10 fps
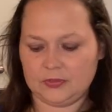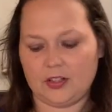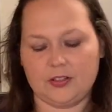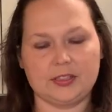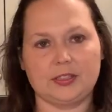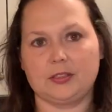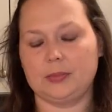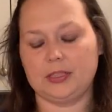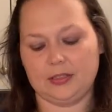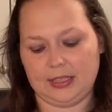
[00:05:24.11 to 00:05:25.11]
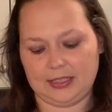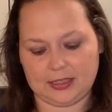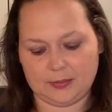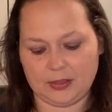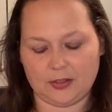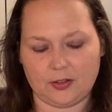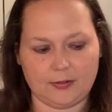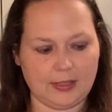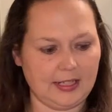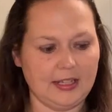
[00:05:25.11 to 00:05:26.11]
Oh, this is gonna be good. I can smell it
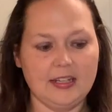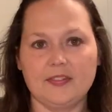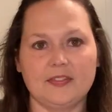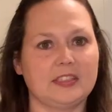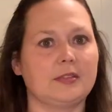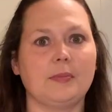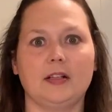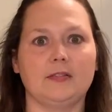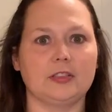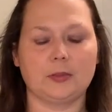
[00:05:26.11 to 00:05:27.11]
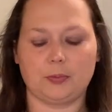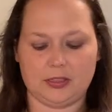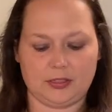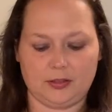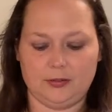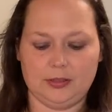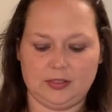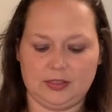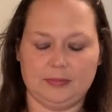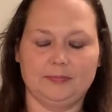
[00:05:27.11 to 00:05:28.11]
already. The smell of
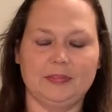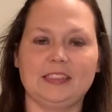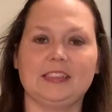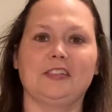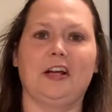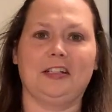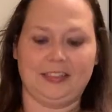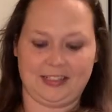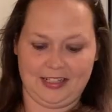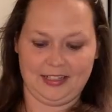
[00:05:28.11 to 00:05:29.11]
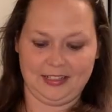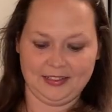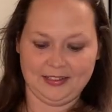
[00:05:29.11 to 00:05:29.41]
espresso it's intoxicating.